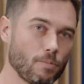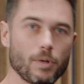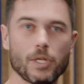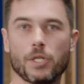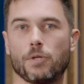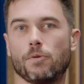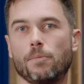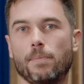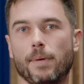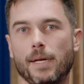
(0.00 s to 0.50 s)

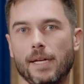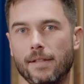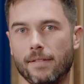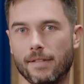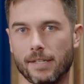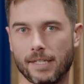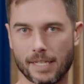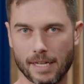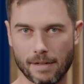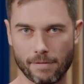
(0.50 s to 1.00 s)
which would be
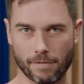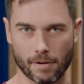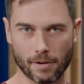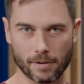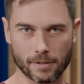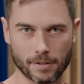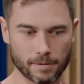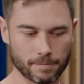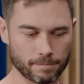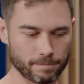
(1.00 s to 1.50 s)
the
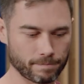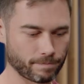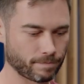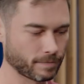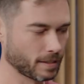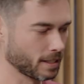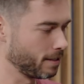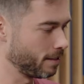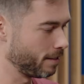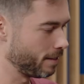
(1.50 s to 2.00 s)
default.
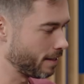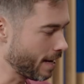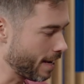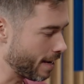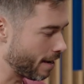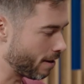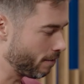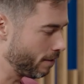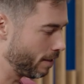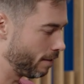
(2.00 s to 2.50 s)

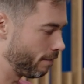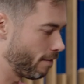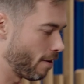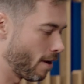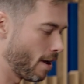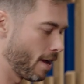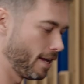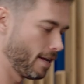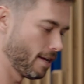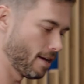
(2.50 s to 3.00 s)
Now, if
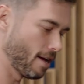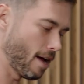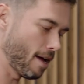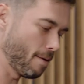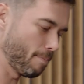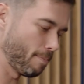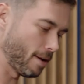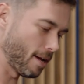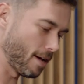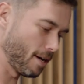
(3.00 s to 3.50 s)
I
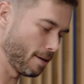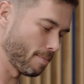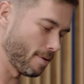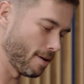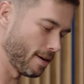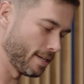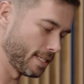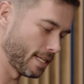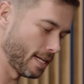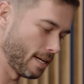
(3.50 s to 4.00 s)
unplug
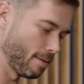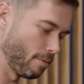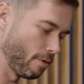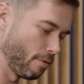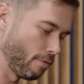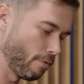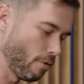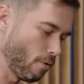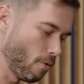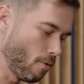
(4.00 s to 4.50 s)
my
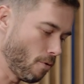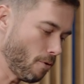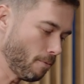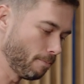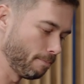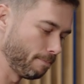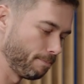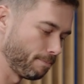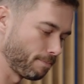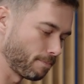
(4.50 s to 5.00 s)
ZMU-4,
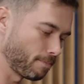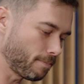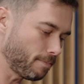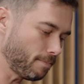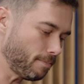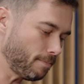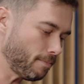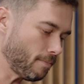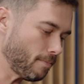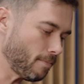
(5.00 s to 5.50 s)

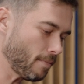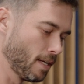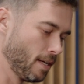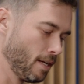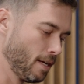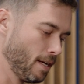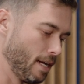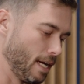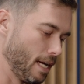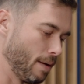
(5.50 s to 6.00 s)

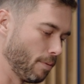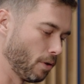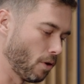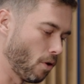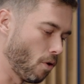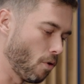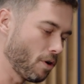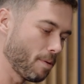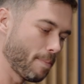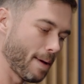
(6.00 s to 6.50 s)
it will
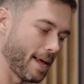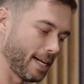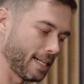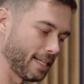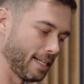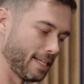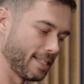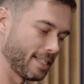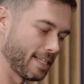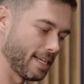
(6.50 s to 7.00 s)

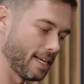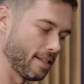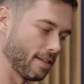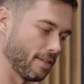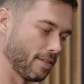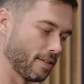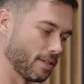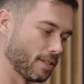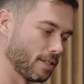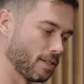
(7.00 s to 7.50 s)
automatically see
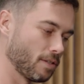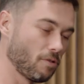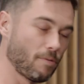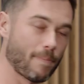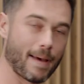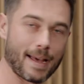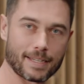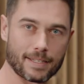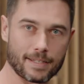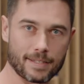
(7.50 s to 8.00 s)
that the zoom
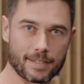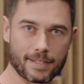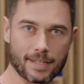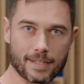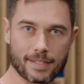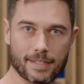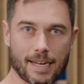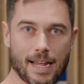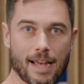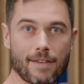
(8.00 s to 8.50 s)
axis
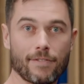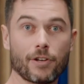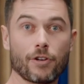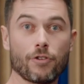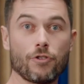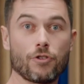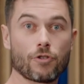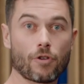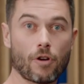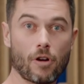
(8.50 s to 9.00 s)
doesn't have a
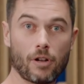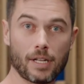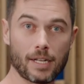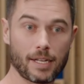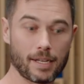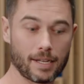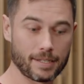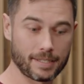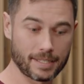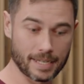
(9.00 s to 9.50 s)
controller
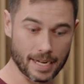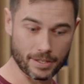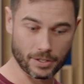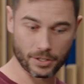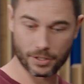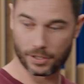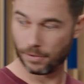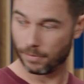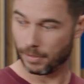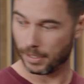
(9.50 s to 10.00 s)

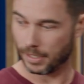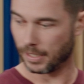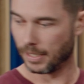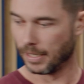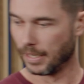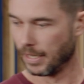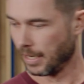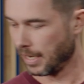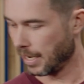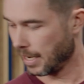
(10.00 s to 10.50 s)
attached to it.
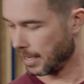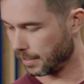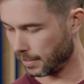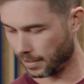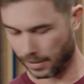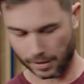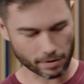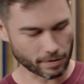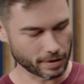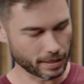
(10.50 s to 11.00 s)
And
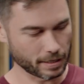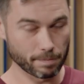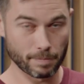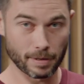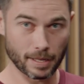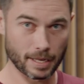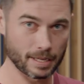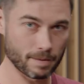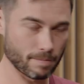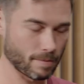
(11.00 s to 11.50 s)
so I can
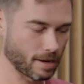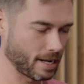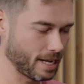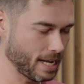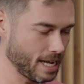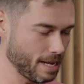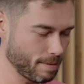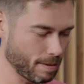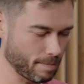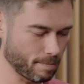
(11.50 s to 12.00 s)
plug in my
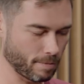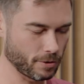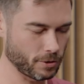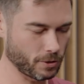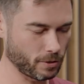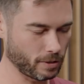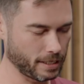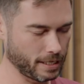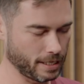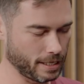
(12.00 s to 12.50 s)
EMIT
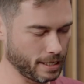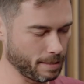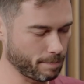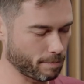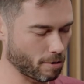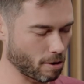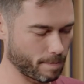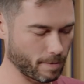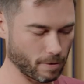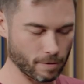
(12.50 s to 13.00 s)
module here,
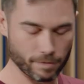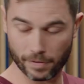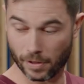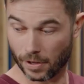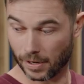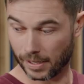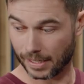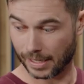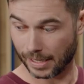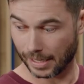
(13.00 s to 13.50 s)
pop off
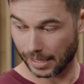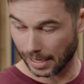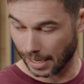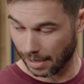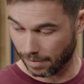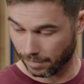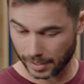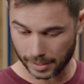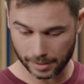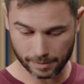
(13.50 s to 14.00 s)
the
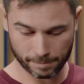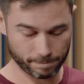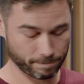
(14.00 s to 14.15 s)
cover,